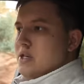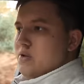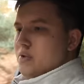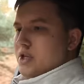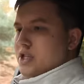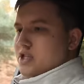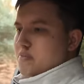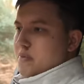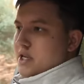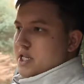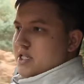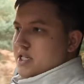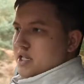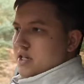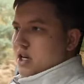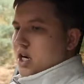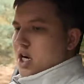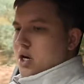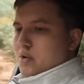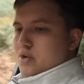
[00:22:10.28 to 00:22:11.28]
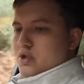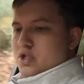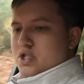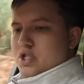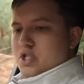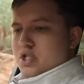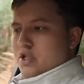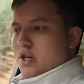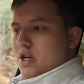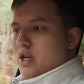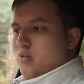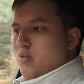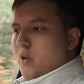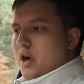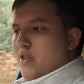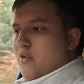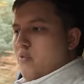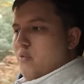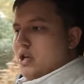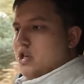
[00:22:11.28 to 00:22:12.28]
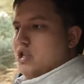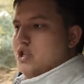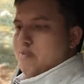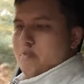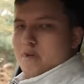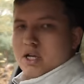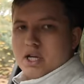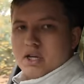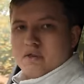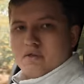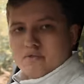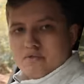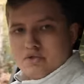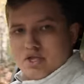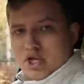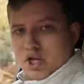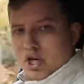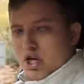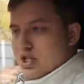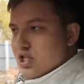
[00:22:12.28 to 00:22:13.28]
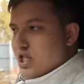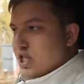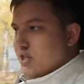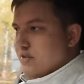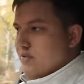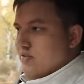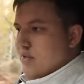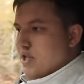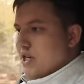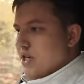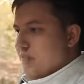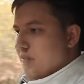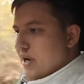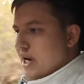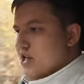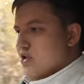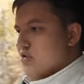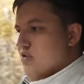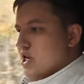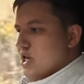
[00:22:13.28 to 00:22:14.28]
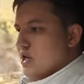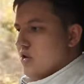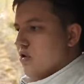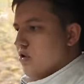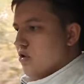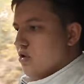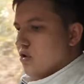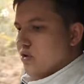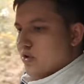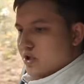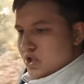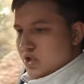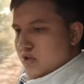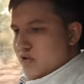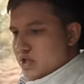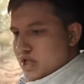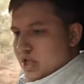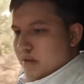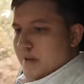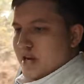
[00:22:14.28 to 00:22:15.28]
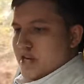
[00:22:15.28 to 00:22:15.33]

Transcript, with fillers: which means the car will just decide whether we should be charging the battery or using the